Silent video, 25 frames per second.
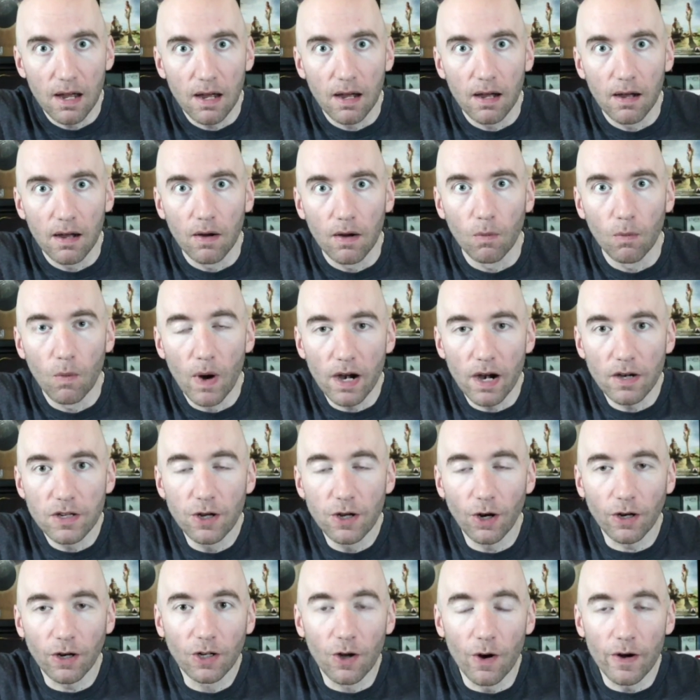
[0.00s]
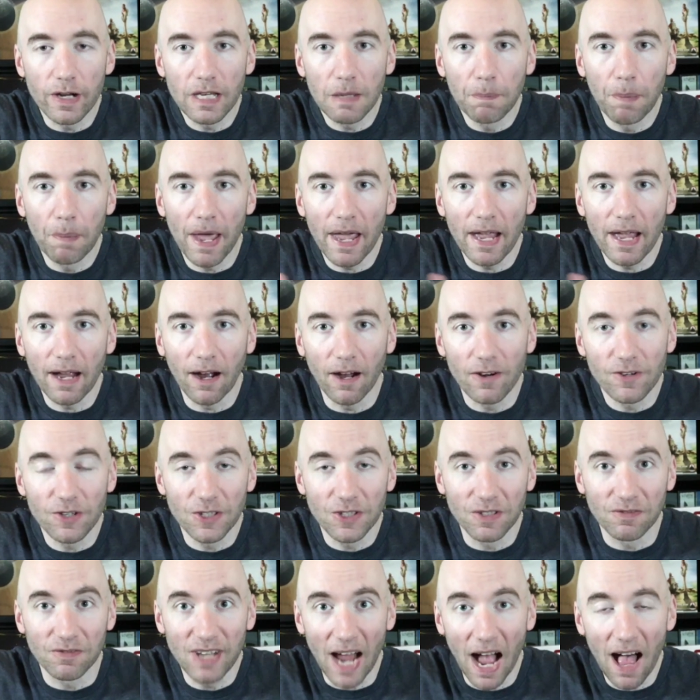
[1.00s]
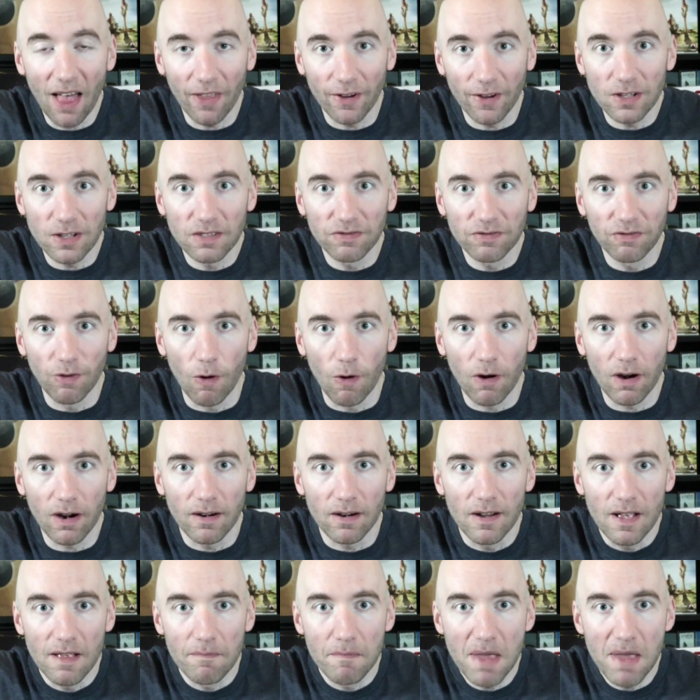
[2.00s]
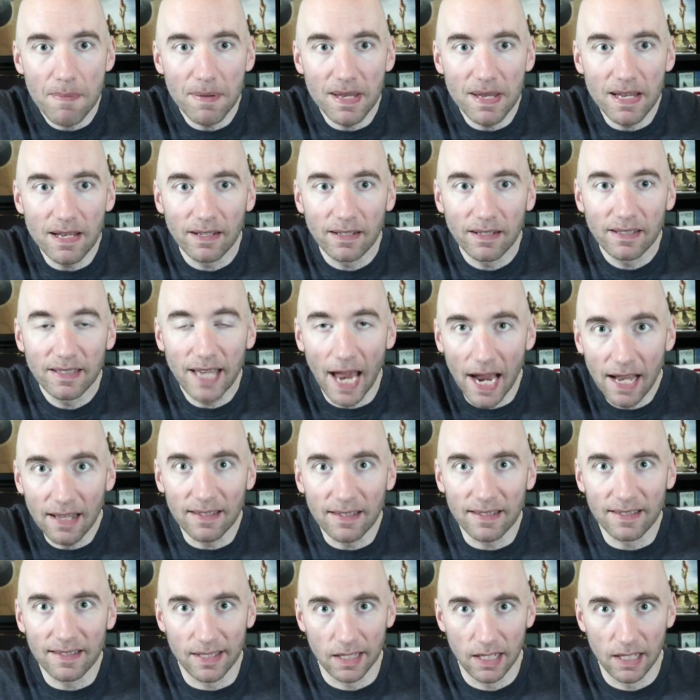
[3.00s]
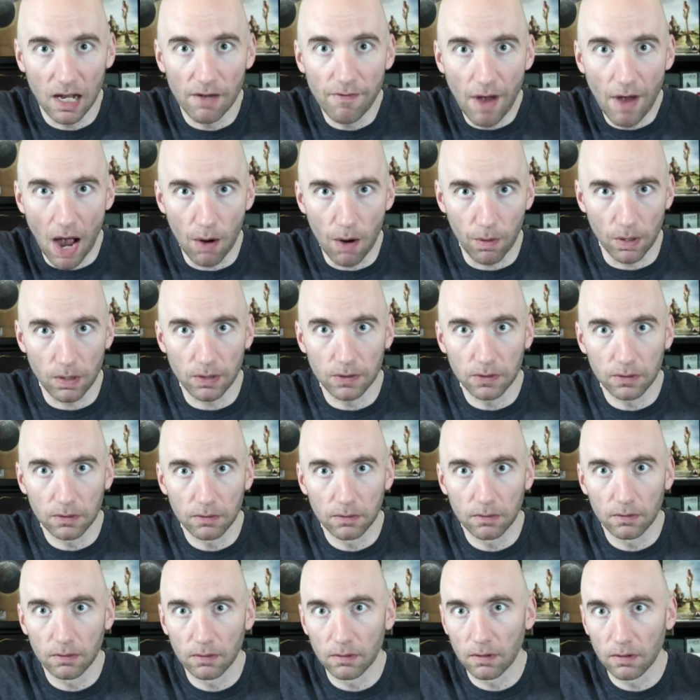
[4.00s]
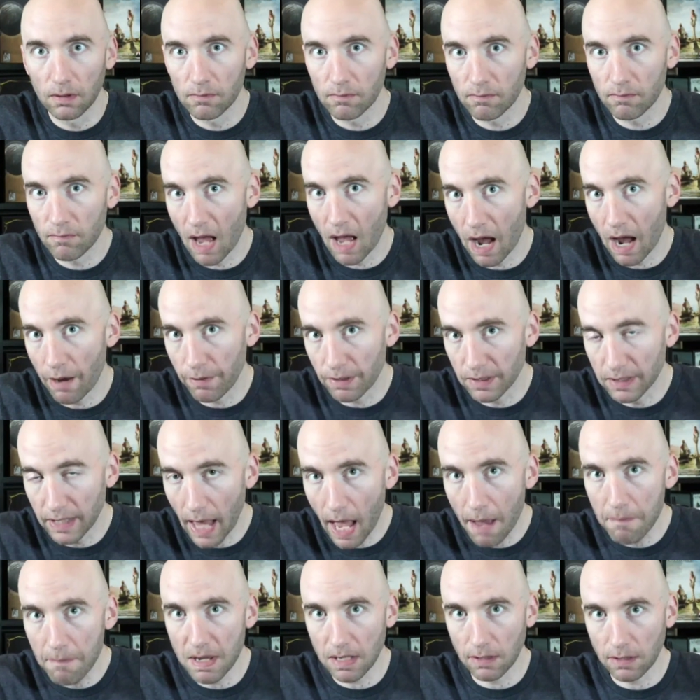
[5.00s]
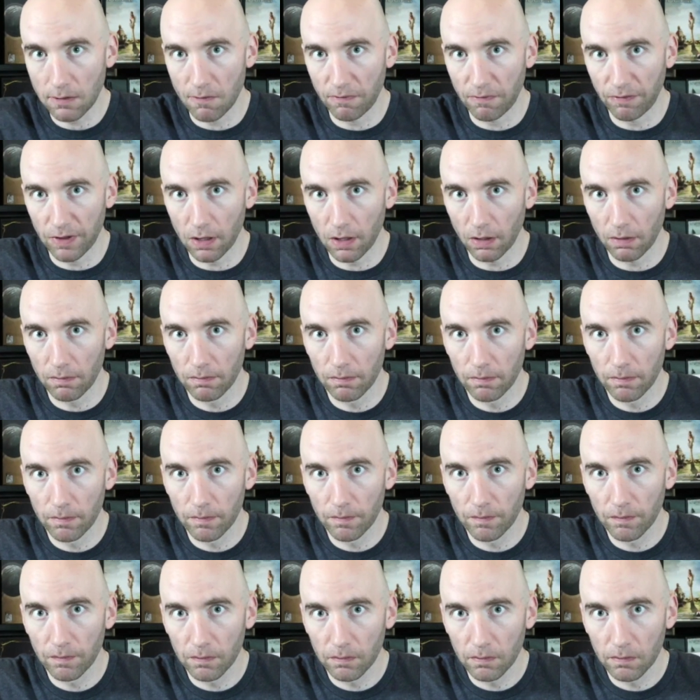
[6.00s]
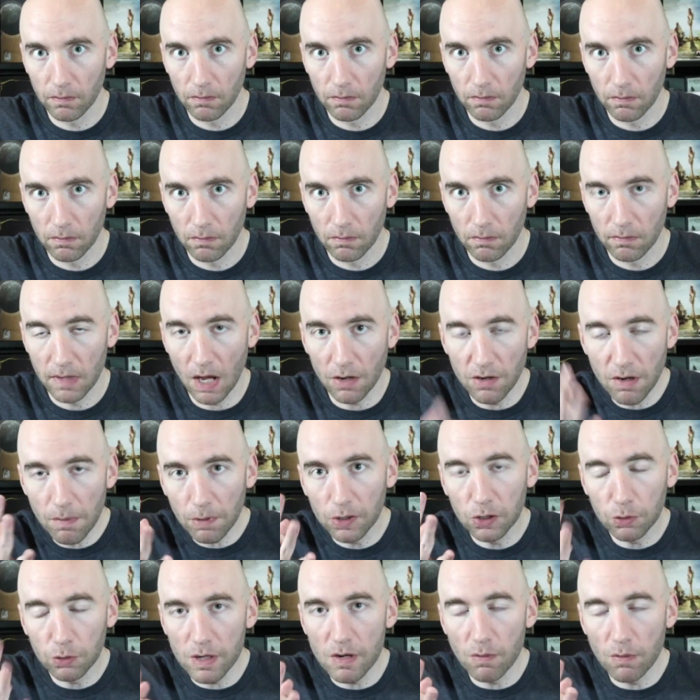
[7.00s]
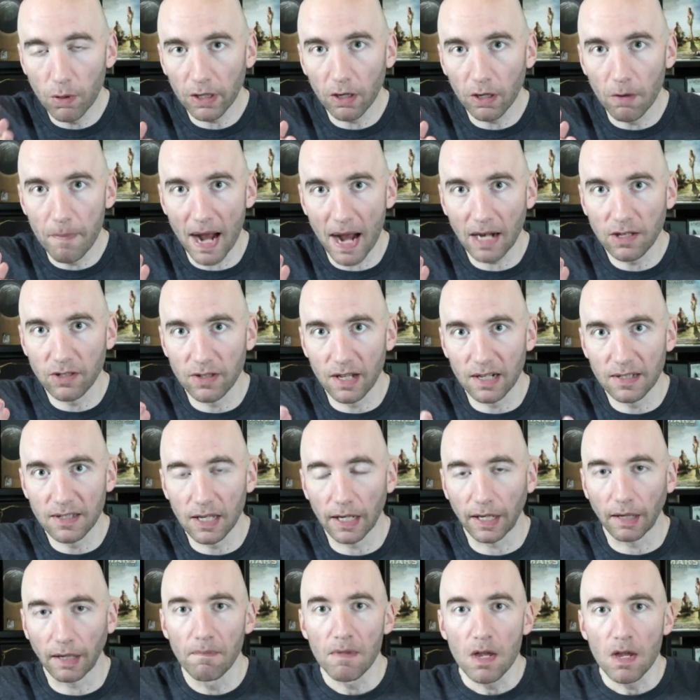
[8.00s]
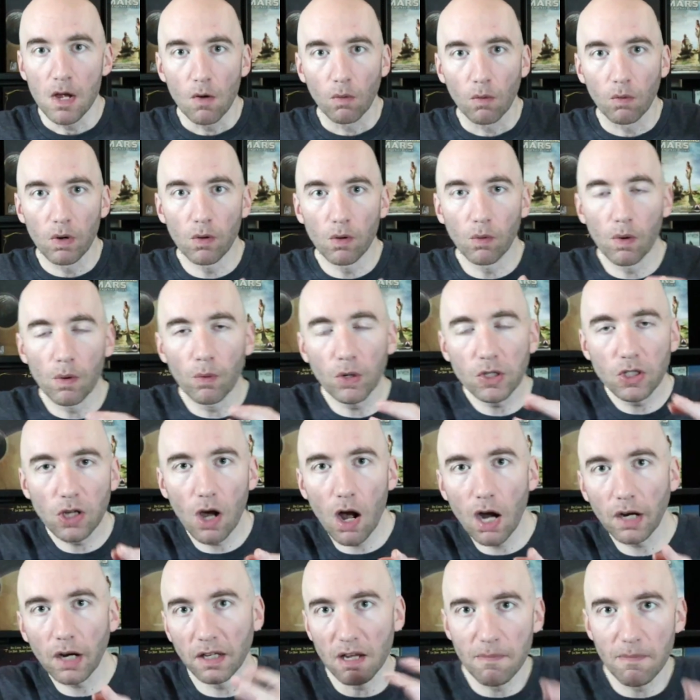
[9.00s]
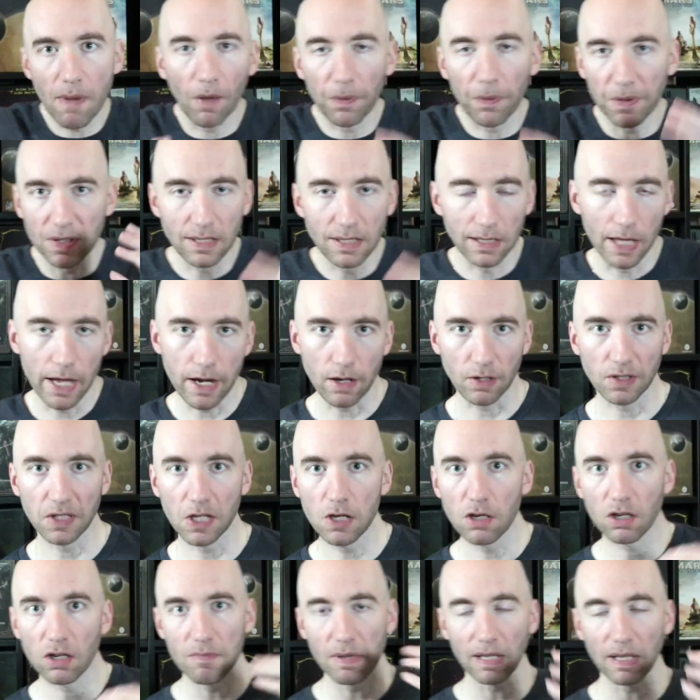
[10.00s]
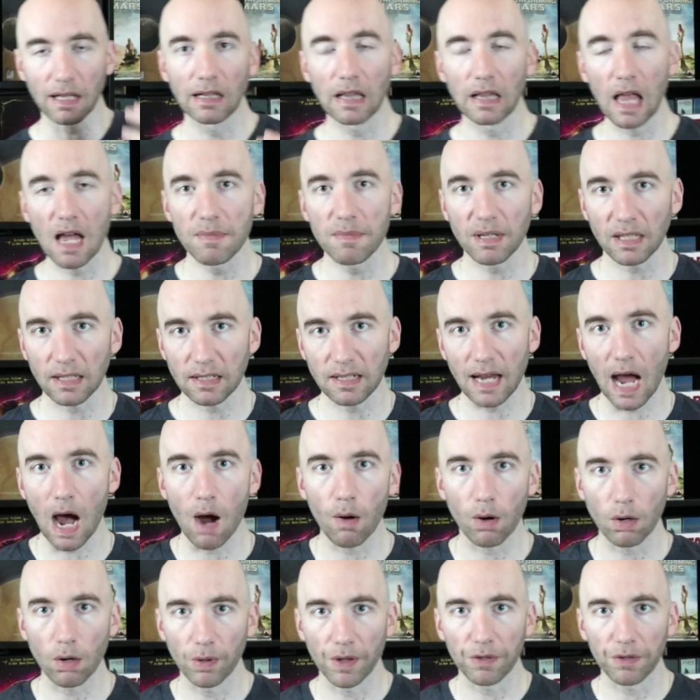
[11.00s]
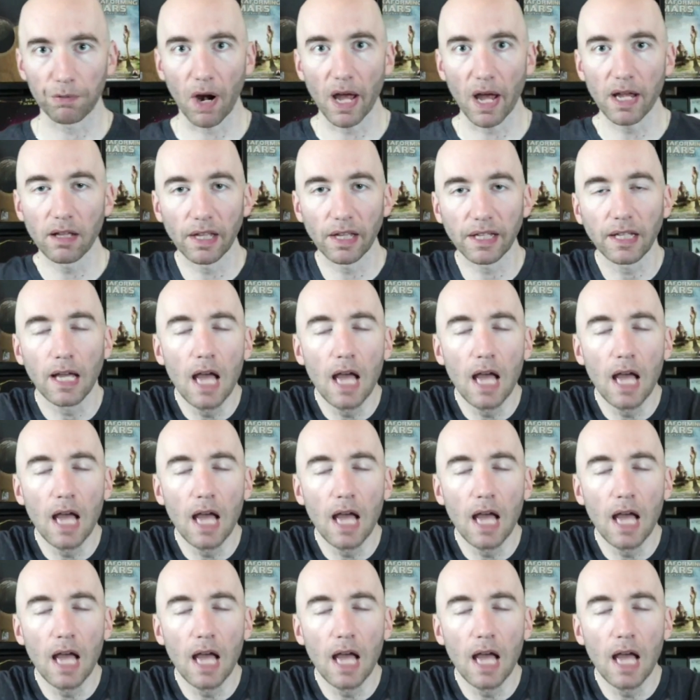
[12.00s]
where you're going to pay hundreds of dollars for maybe tens of hours. How does that make you feel? Now, number three, we're gonna go back to that in a second. When, when we're talking about the Slayers that you're gonna be climbing the tower with, right? Like